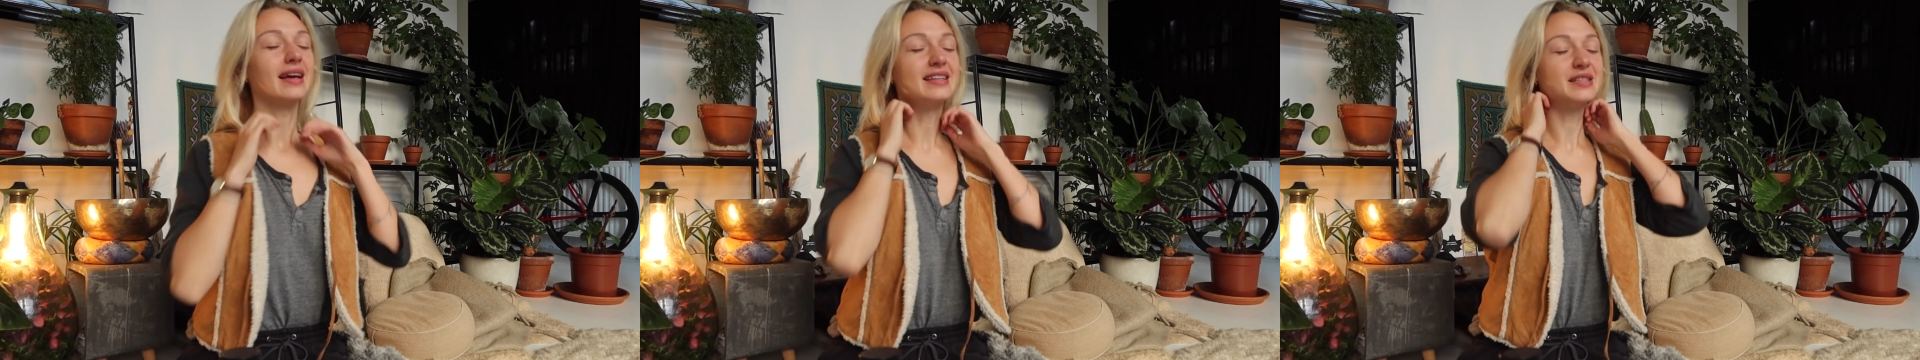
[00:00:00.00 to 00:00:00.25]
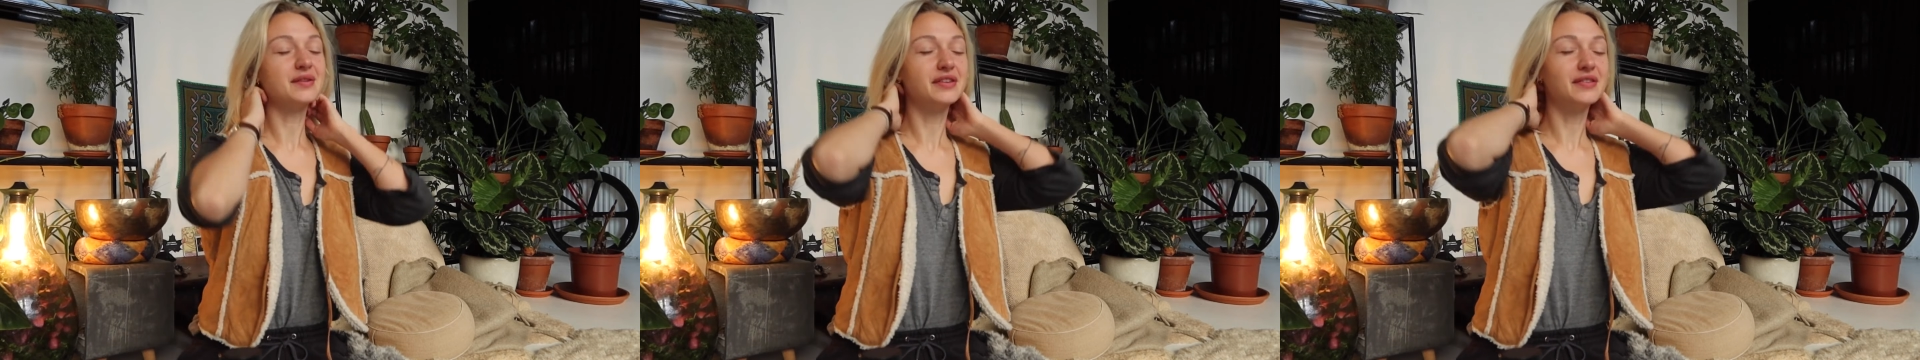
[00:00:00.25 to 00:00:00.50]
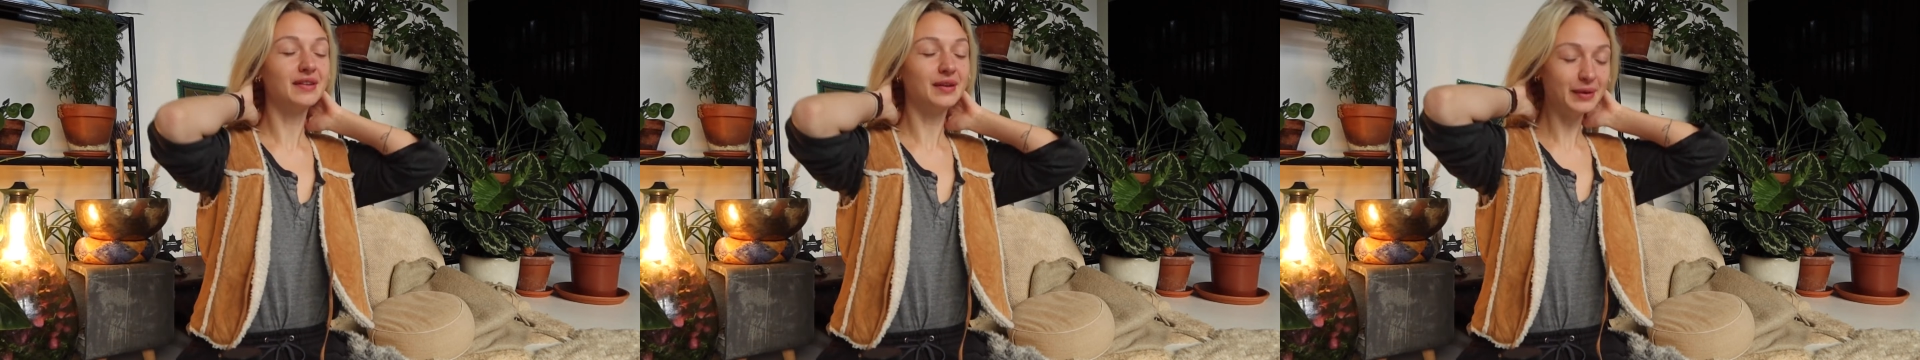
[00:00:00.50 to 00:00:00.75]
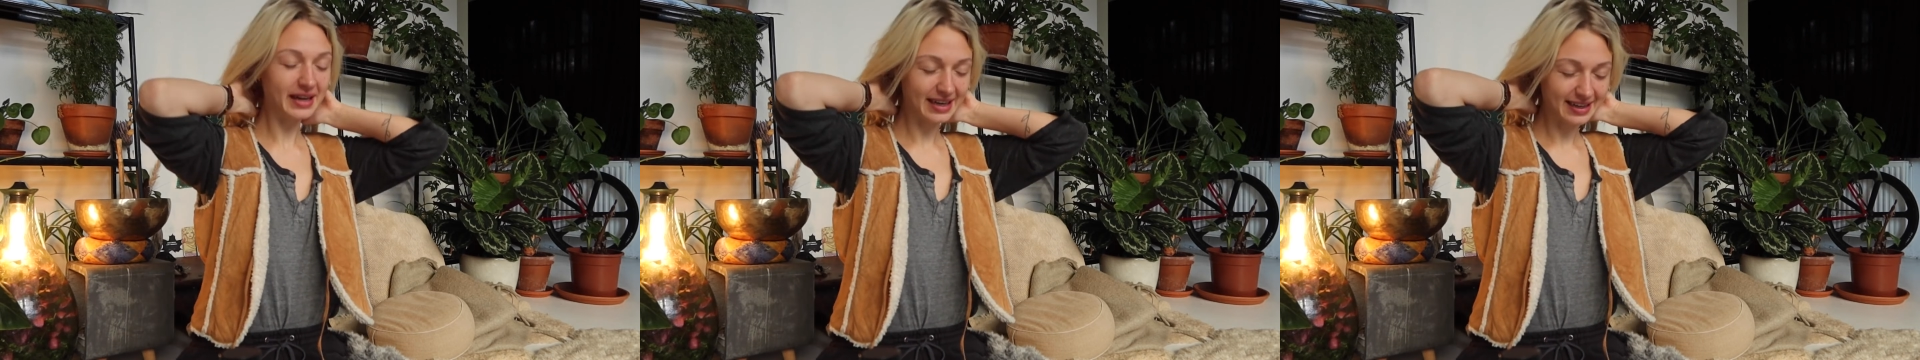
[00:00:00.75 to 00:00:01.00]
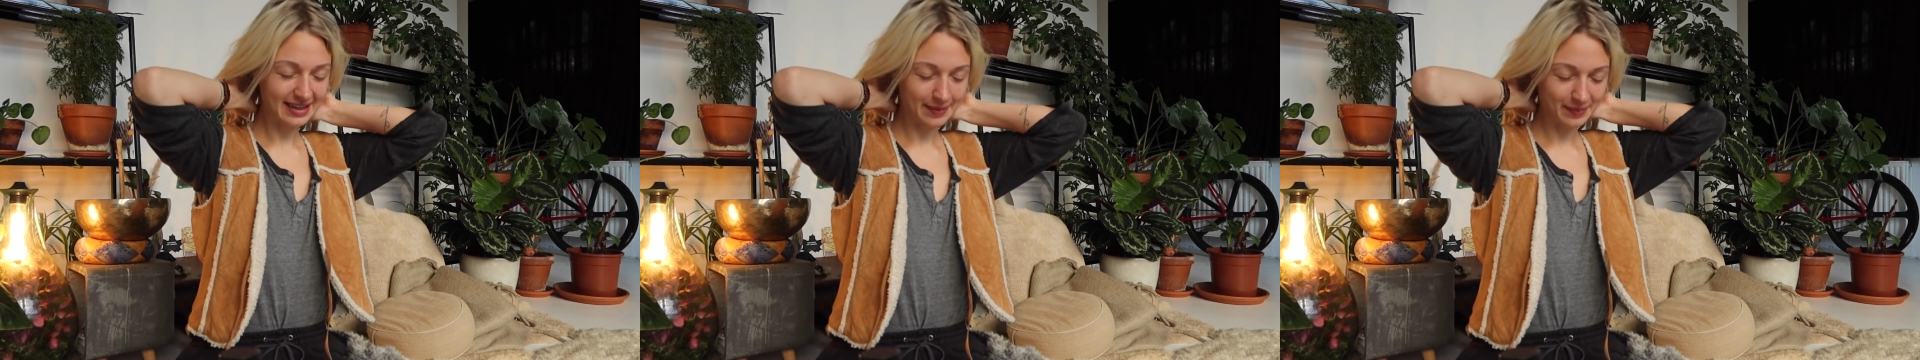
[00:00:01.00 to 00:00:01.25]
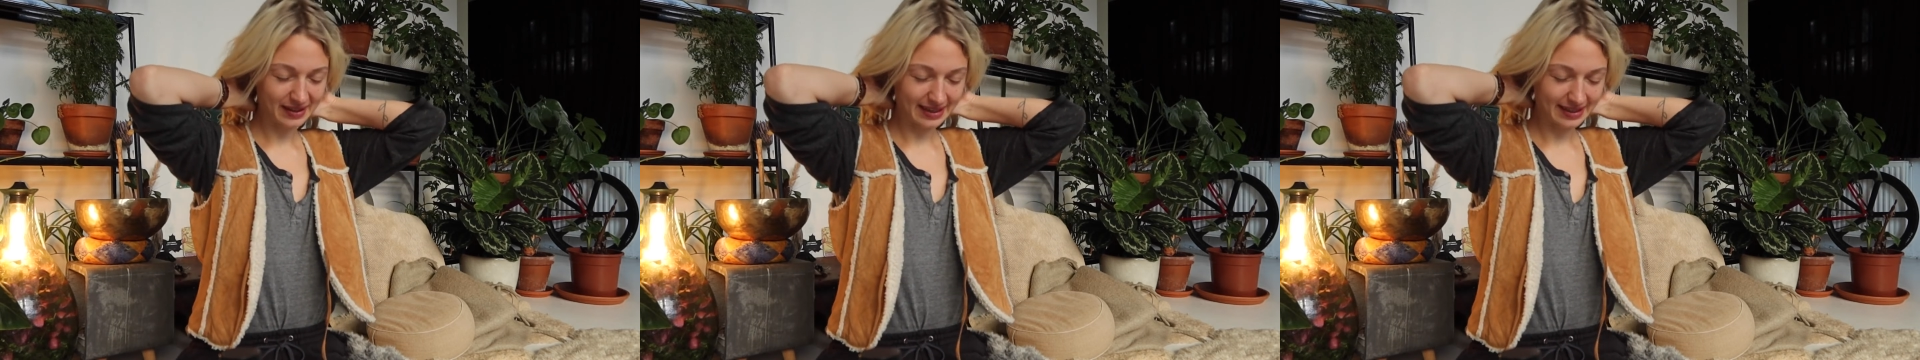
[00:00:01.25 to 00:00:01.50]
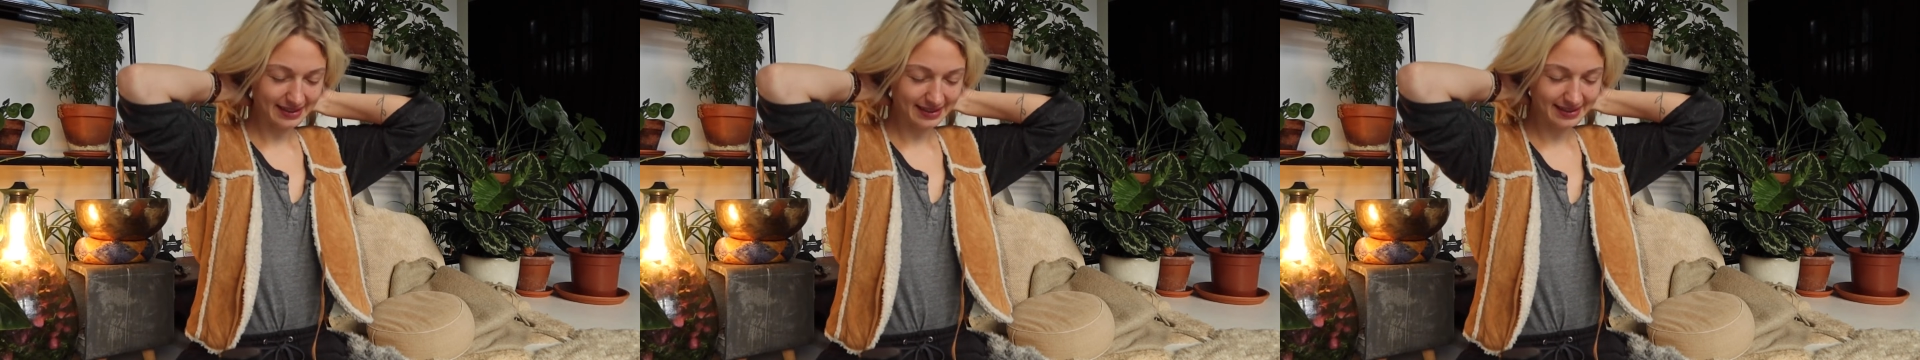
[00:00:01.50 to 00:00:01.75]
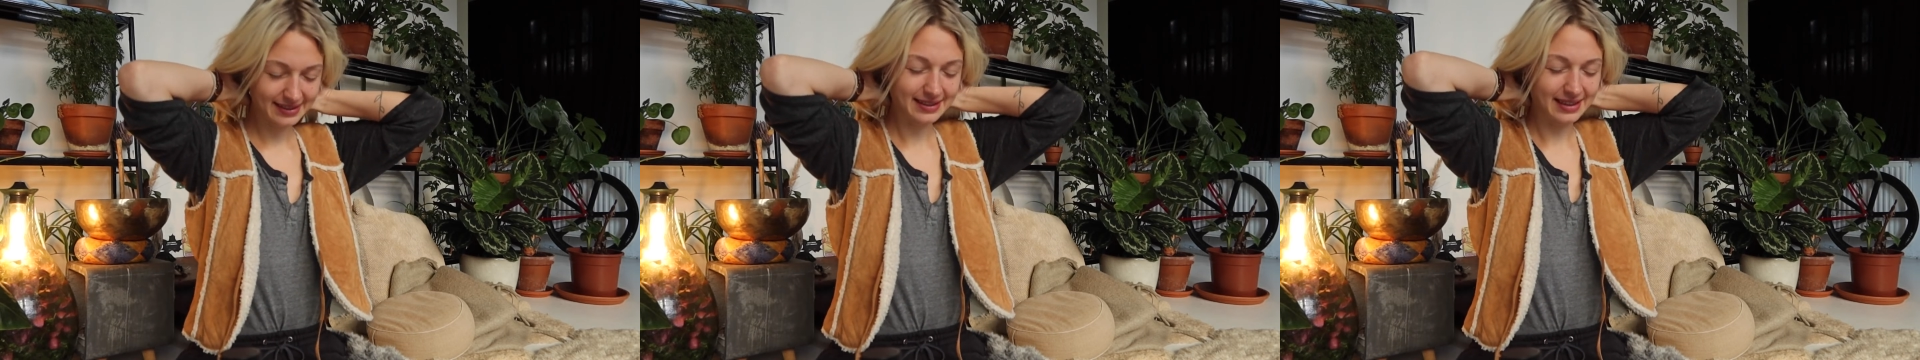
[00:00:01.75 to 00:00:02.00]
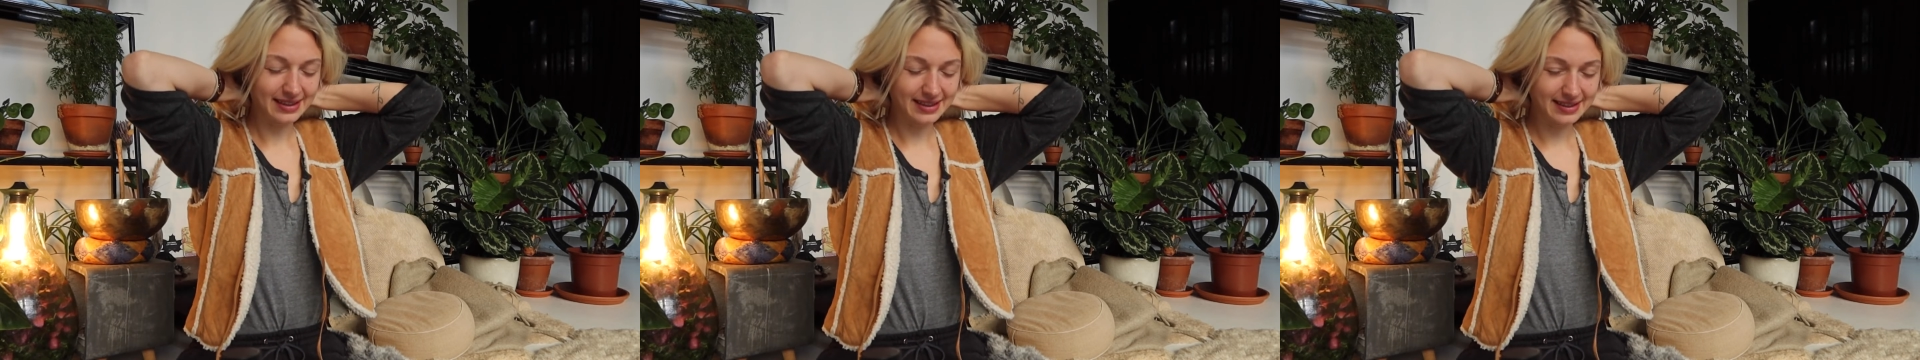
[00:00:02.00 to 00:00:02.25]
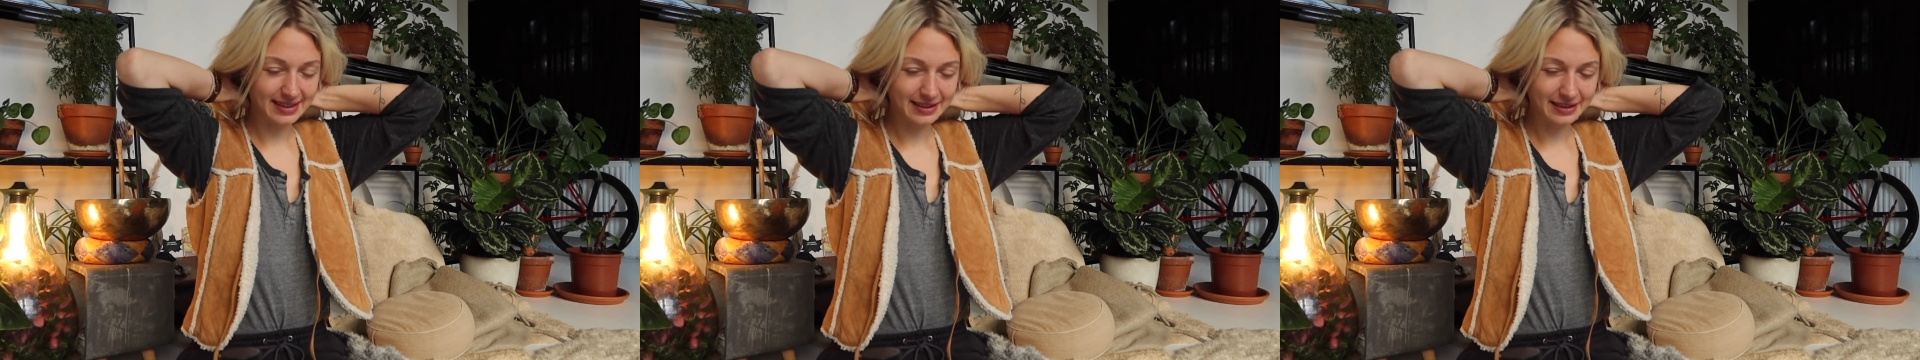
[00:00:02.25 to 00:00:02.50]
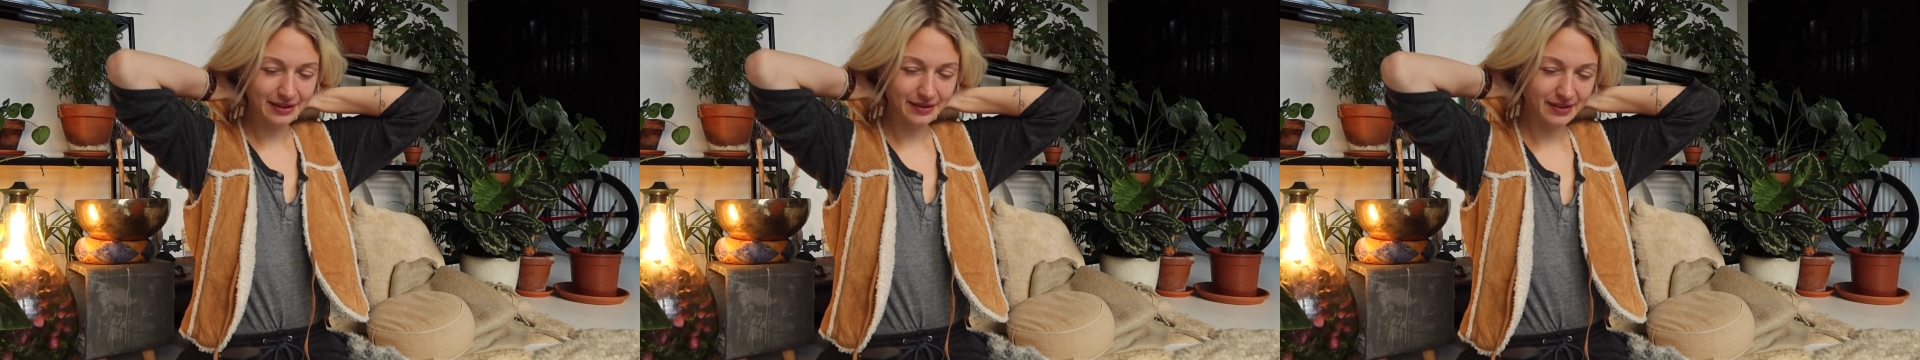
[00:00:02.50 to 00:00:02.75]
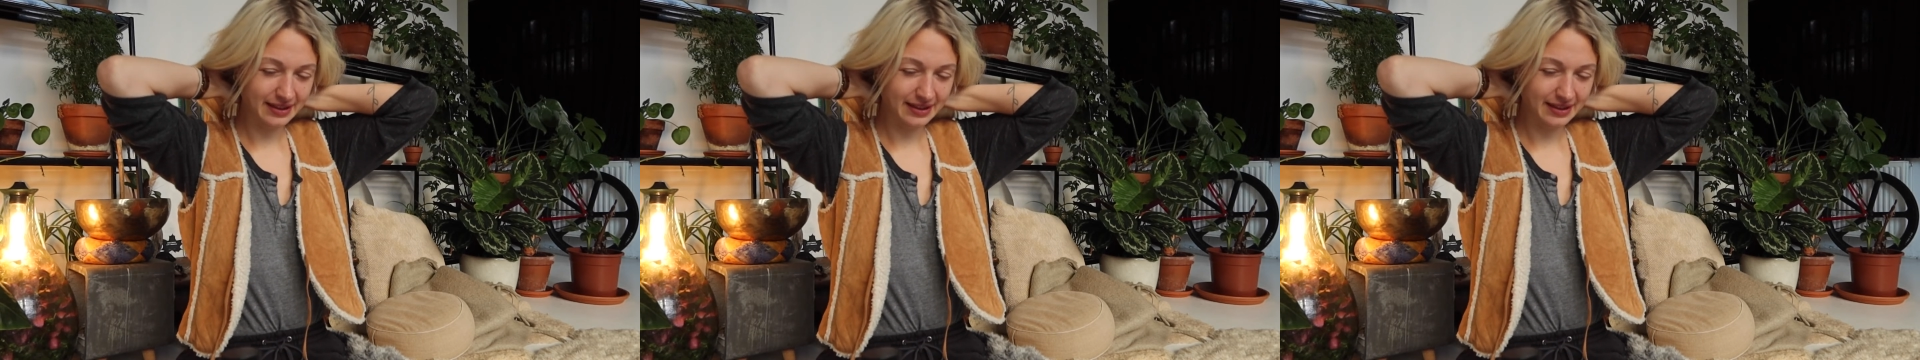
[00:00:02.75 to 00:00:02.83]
And so if you've located that place at the center of